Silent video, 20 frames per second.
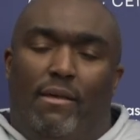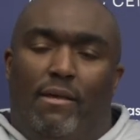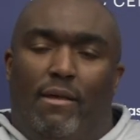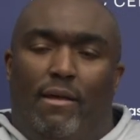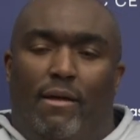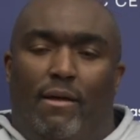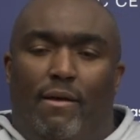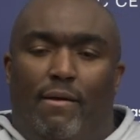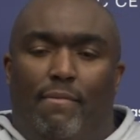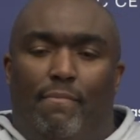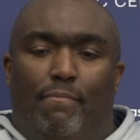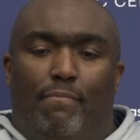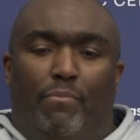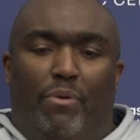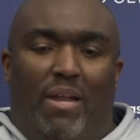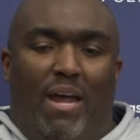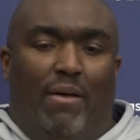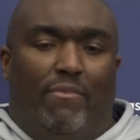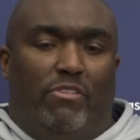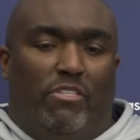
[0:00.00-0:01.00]
Um,
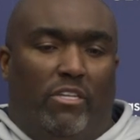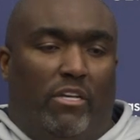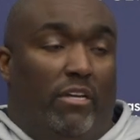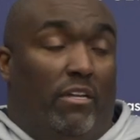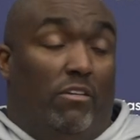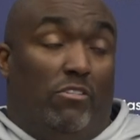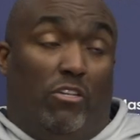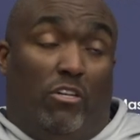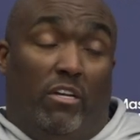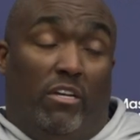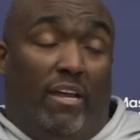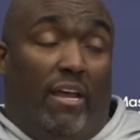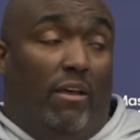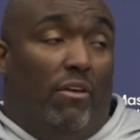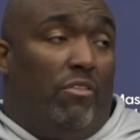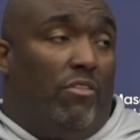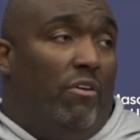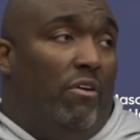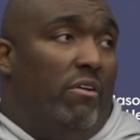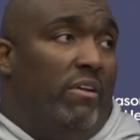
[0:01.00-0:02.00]
but obviously, and it was a good day
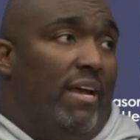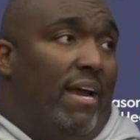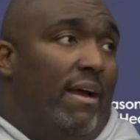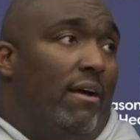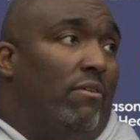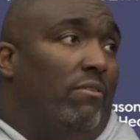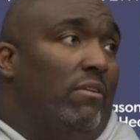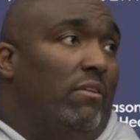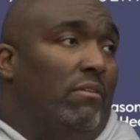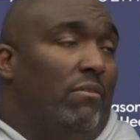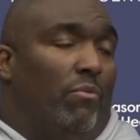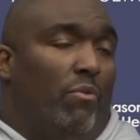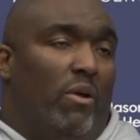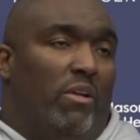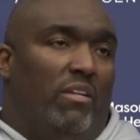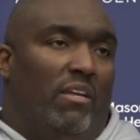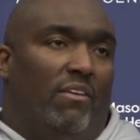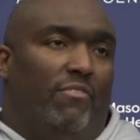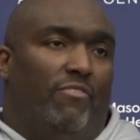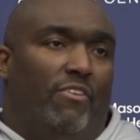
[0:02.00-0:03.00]
on third down and the run
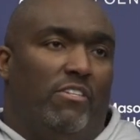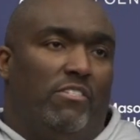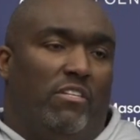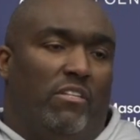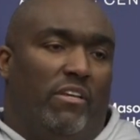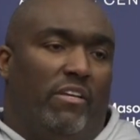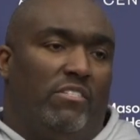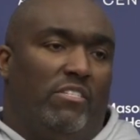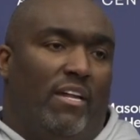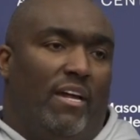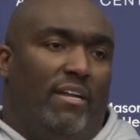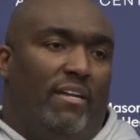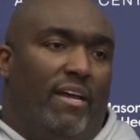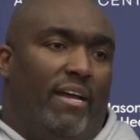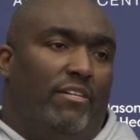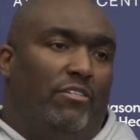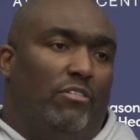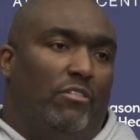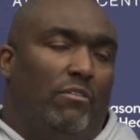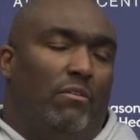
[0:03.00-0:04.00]
defense and things of that
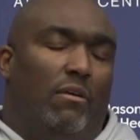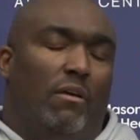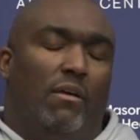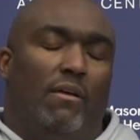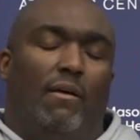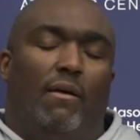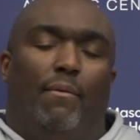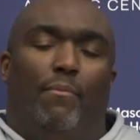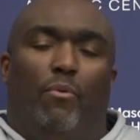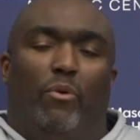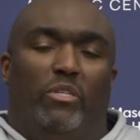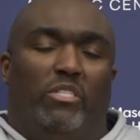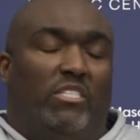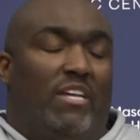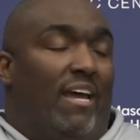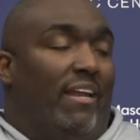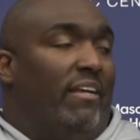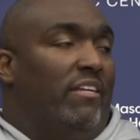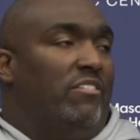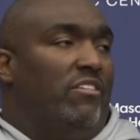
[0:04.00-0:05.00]
nature. Uh, but we just
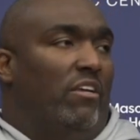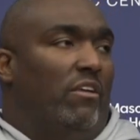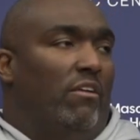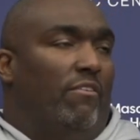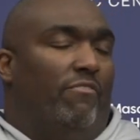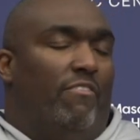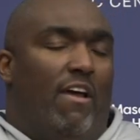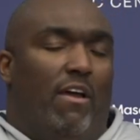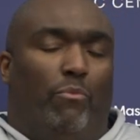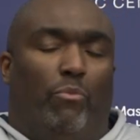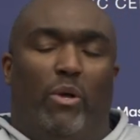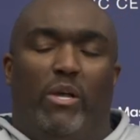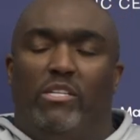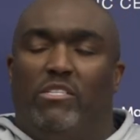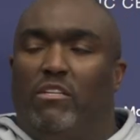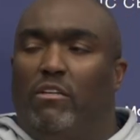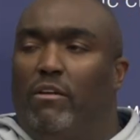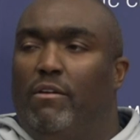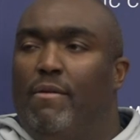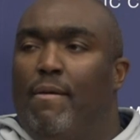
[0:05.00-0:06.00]
got to continue to find
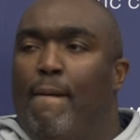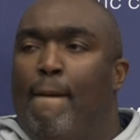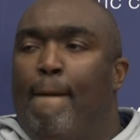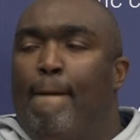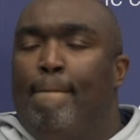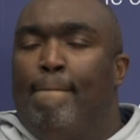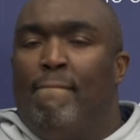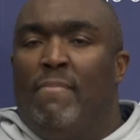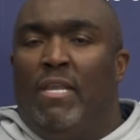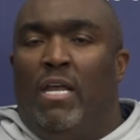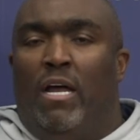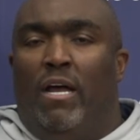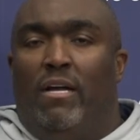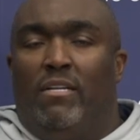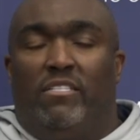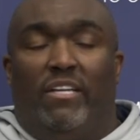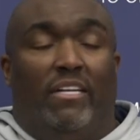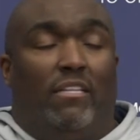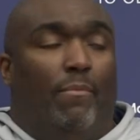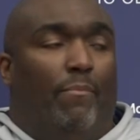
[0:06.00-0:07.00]
ways to uh,
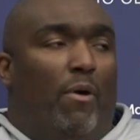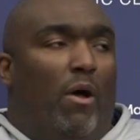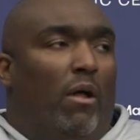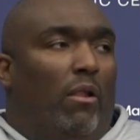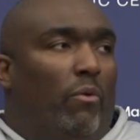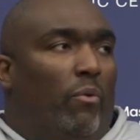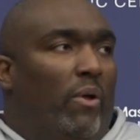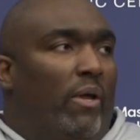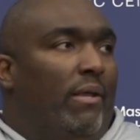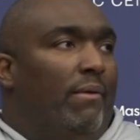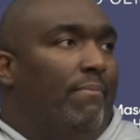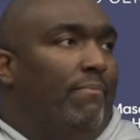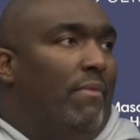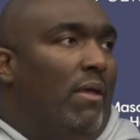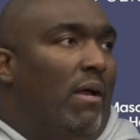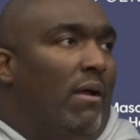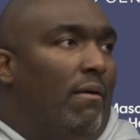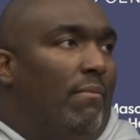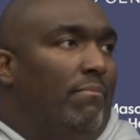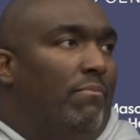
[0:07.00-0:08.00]
take the ball away,
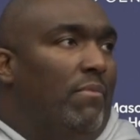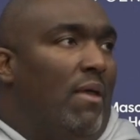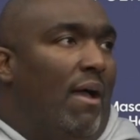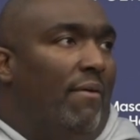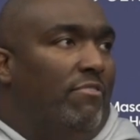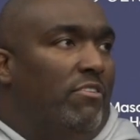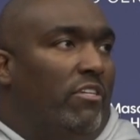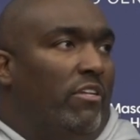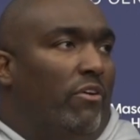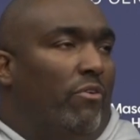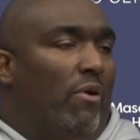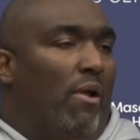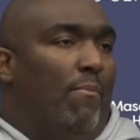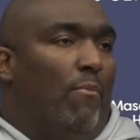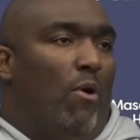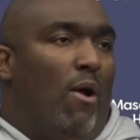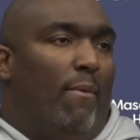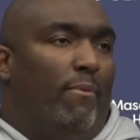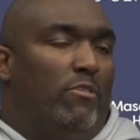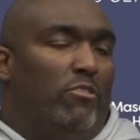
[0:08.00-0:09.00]
um, obviously to create
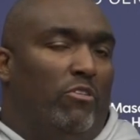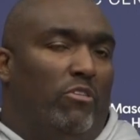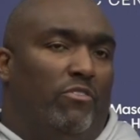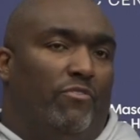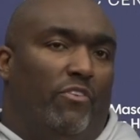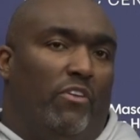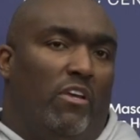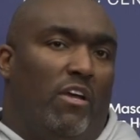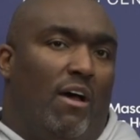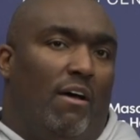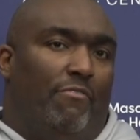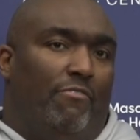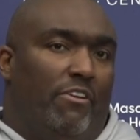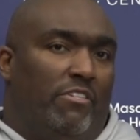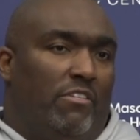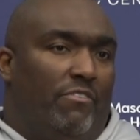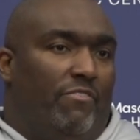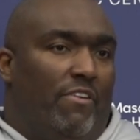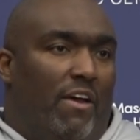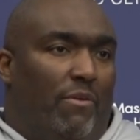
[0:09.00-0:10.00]
more opportunities for the
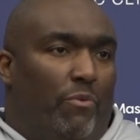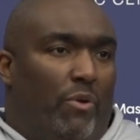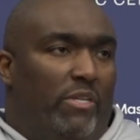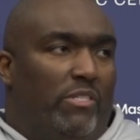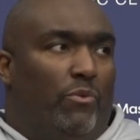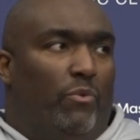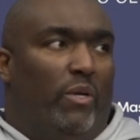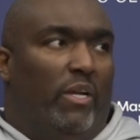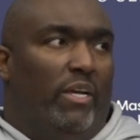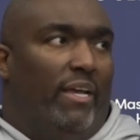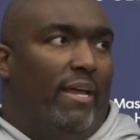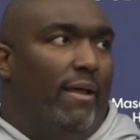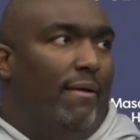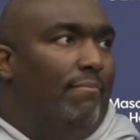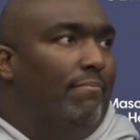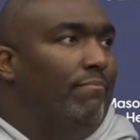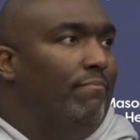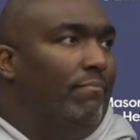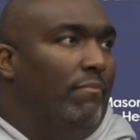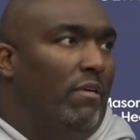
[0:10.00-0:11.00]
offense to find ways to win the game.
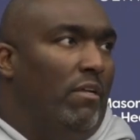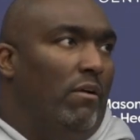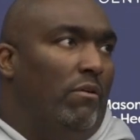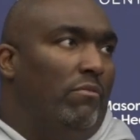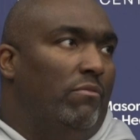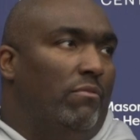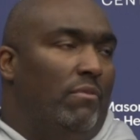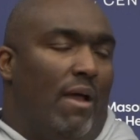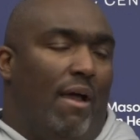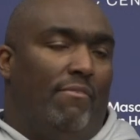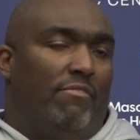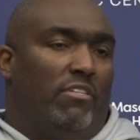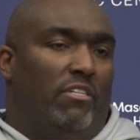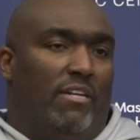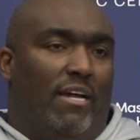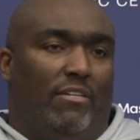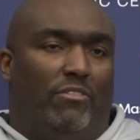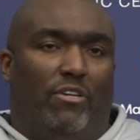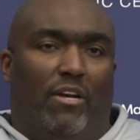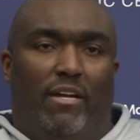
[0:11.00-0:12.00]
You know, obviously
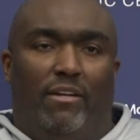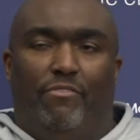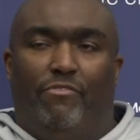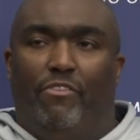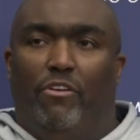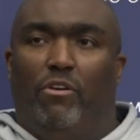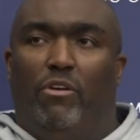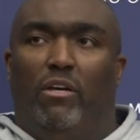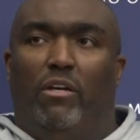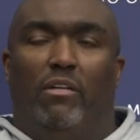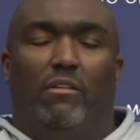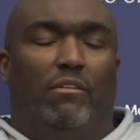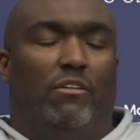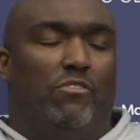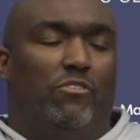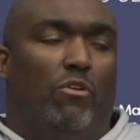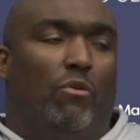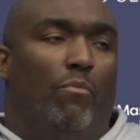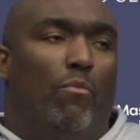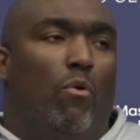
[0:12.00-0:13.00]
not trying to feel good, and
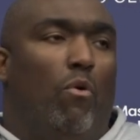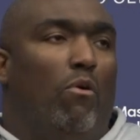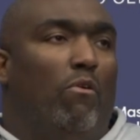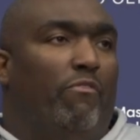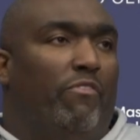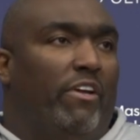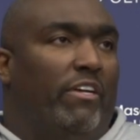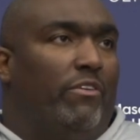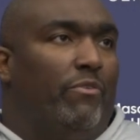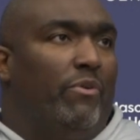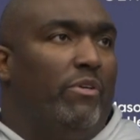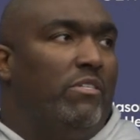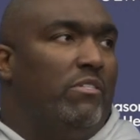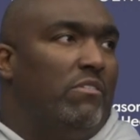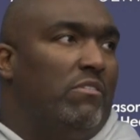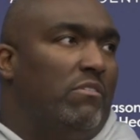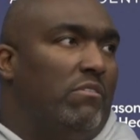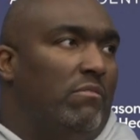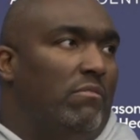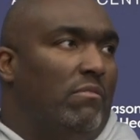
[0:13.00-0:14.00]
there's no moral victories.
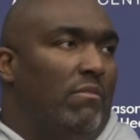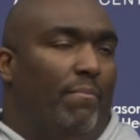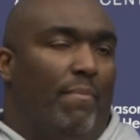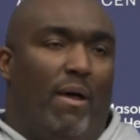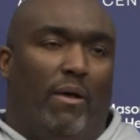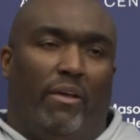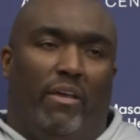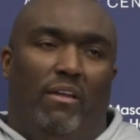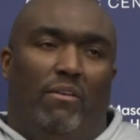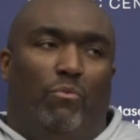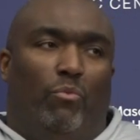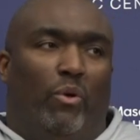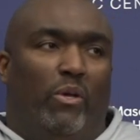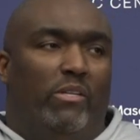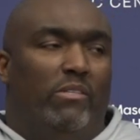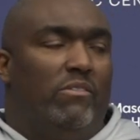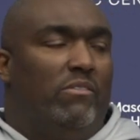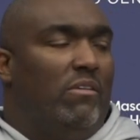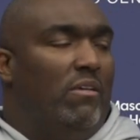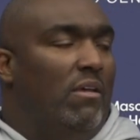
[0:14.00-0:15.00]
It's about getting
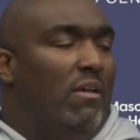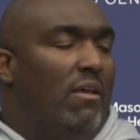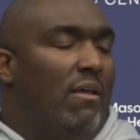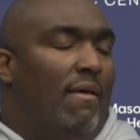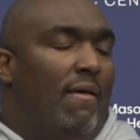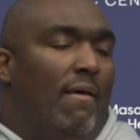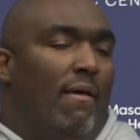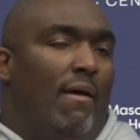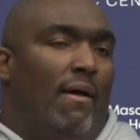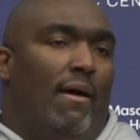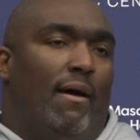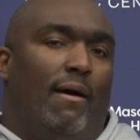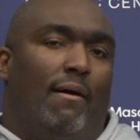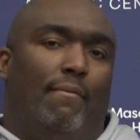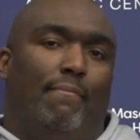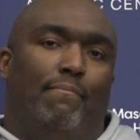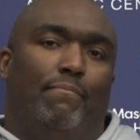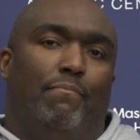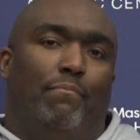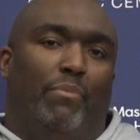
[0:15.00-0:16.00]
wins.
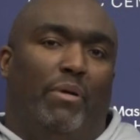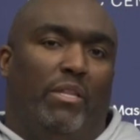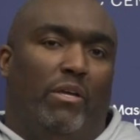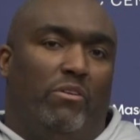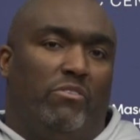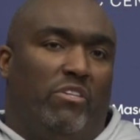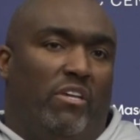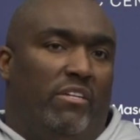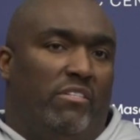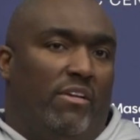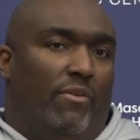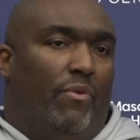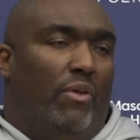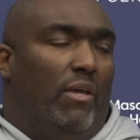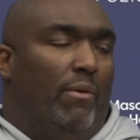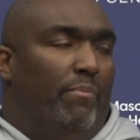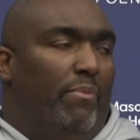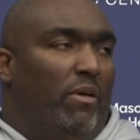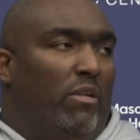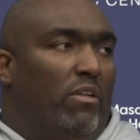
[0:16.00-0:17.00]
Um, but there's things that we
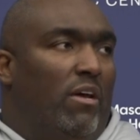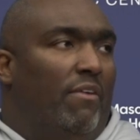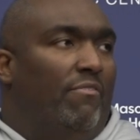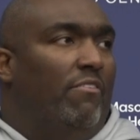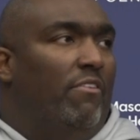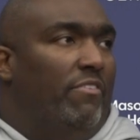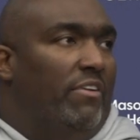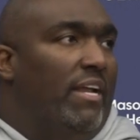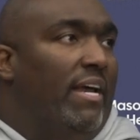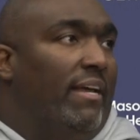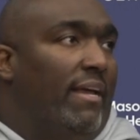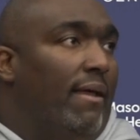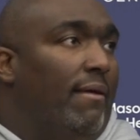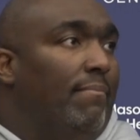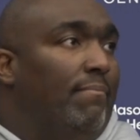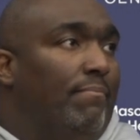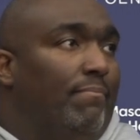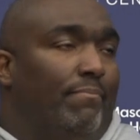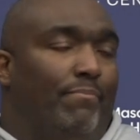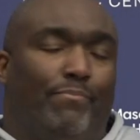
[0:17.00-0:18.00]
can build off of in that game.
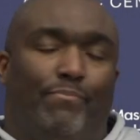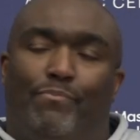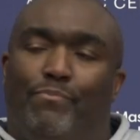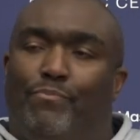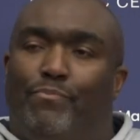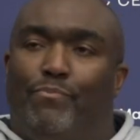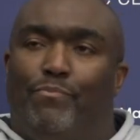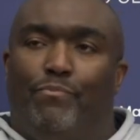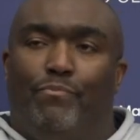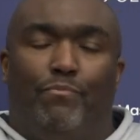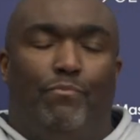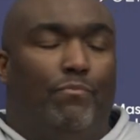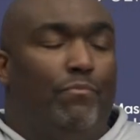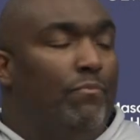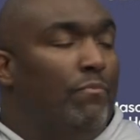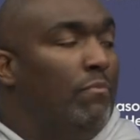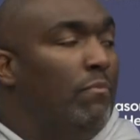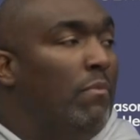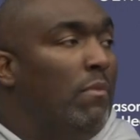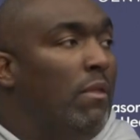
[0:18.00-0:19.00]
Getting the
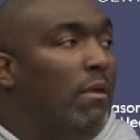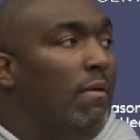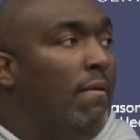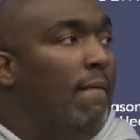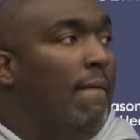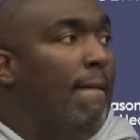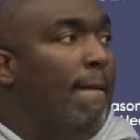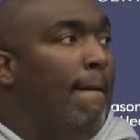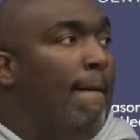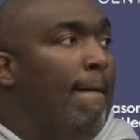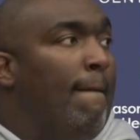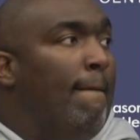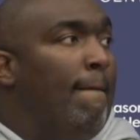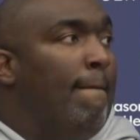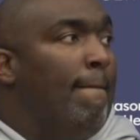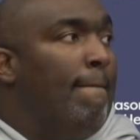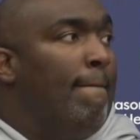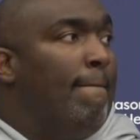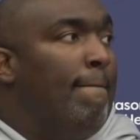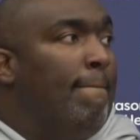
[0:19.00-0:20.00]
explosives out of the running
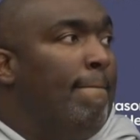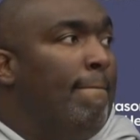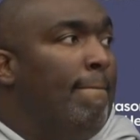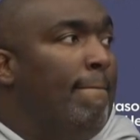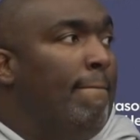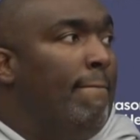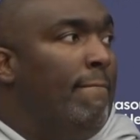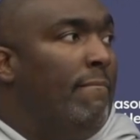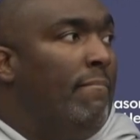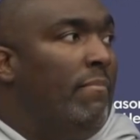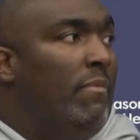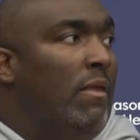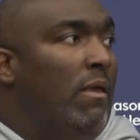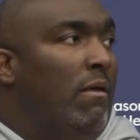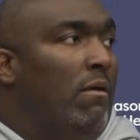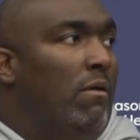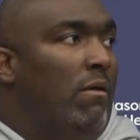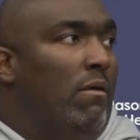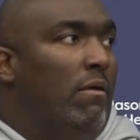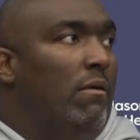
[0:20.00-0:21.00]
game was a really big
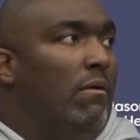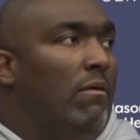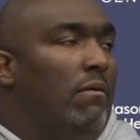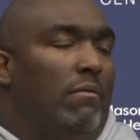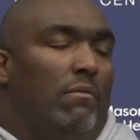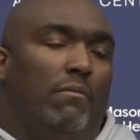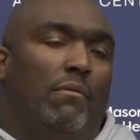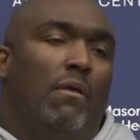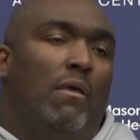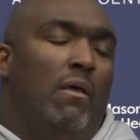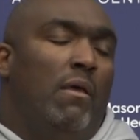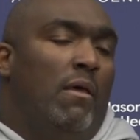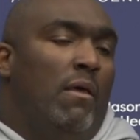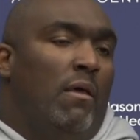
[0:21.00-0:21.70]
focus.